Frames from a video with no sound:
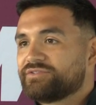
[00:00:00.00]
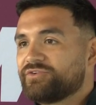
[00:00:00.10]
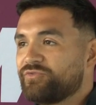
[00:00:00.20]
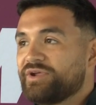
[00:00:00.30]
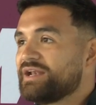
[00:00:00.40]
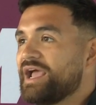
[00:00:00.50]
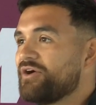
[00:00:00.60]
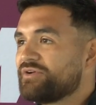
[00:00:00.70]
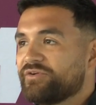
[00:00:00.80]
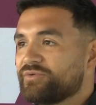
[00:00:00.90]
they're freaking
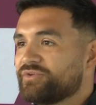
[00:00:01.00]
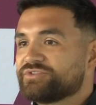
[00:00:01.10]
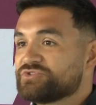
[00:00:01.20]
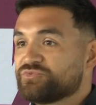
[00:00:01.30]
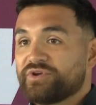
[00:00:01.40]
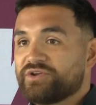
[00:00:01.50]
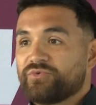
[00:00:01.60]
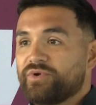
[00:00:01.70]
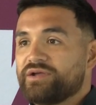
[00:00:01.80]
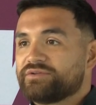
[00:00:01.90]
out and everyone they're just running
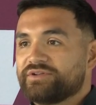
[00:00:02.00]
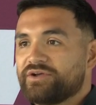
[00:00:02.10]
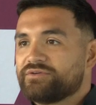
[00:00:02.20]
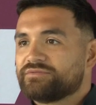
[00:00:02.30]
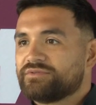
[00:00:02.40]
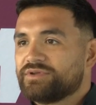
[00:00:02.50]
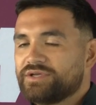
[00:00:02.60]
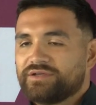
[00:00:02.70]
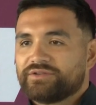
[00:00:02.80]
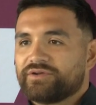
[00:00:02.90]
around, you know,
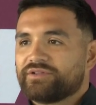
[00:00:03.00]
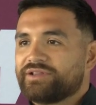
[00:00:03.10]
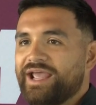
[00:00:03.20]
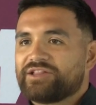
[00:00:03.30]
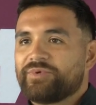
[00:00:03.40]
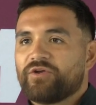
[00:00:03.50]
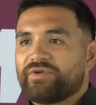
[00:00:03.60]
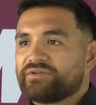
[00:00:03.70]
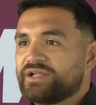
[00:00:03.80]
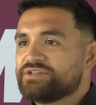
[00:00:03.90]
they they have to be our
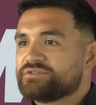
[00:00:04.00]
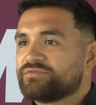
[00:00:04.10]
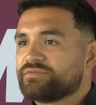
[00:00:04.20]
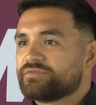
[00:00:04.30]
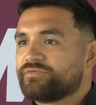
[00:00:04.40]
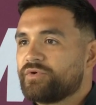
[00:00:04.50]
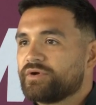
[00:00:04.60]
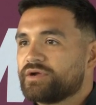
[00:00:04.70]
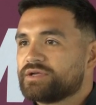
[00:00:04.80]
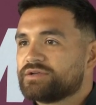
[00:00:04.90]
foundation
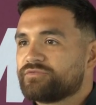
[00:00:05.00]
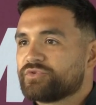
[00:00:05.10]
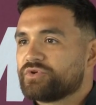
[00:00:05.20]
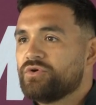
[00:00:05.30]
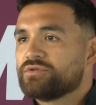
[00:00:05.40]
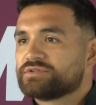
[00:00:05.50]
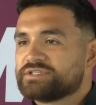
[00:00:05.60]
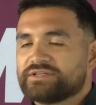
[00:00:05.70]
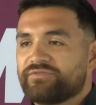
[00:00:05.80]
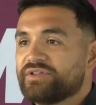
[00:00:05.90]
for uh, for the goal to
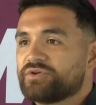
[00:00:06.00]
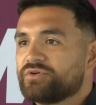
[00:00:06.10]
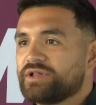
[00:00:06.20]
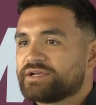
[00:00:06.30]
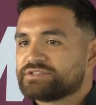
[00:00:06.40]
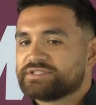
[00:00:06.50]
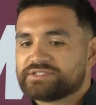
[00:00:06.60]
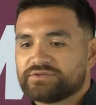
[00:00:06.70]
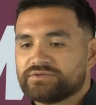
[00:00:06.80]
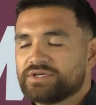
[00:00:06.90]
defend the goal actually.
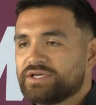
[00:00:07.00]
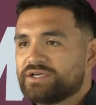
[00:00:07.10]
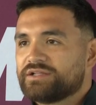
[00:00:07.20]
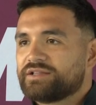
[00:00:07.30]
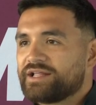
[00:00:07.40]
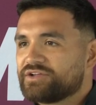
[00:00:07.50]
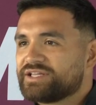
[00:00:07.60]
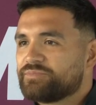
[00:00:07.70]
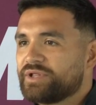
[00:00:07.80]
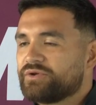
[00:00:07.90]
So I thought
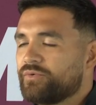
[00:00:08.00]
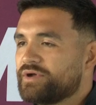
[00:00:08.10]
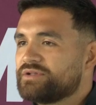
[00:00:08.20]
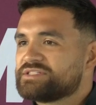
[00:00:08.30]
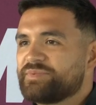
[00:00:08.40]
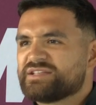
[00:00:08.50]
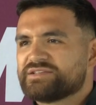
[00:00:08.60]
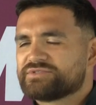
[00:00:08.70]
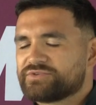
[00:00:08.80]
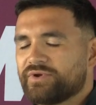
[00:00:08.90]
they played well.
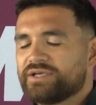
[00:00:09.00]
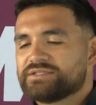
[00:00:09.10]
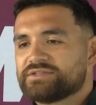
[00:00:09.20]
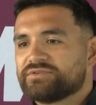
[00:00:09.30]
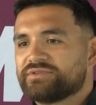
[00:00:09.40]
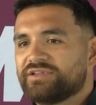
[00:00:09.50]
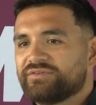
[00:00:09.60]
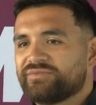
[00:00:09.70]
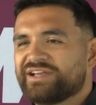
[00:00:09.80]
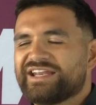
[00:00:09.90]
Spacing was great. So
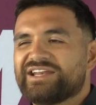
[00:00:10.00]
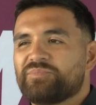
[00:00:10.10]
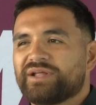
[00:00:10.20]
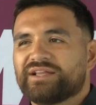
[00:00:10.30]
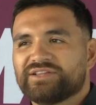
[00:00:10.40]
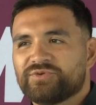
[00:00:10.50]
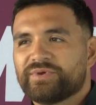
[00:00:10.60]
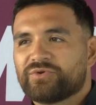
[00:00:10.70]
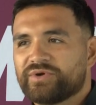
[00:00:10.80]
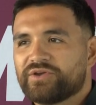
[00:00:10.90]
we need to play a little
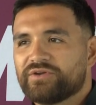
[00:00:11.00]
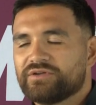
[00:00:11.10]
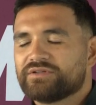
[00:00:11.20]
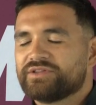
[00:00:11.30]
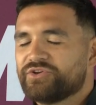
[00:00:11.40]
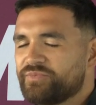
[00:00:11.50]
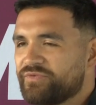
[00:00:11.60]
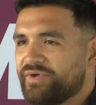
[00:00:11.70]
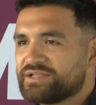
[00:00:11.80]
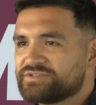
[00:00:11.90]
bit quicker, a little
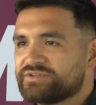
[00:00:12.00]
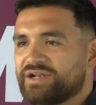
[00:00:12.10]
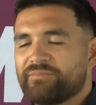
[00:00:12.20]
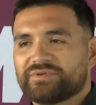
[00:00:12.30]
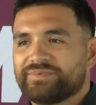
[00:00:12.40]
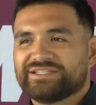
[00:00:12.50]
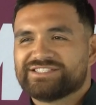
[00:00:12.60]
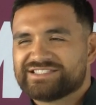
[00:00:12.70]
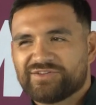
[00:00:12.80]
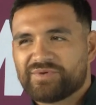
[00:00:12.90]
bit faster, and I'm going to be
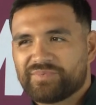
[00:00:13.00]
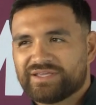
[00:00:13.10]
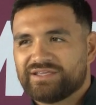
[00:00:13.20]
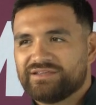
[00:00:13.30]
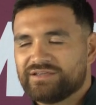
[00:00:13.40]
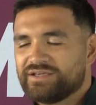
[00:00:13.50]
just a little bit picky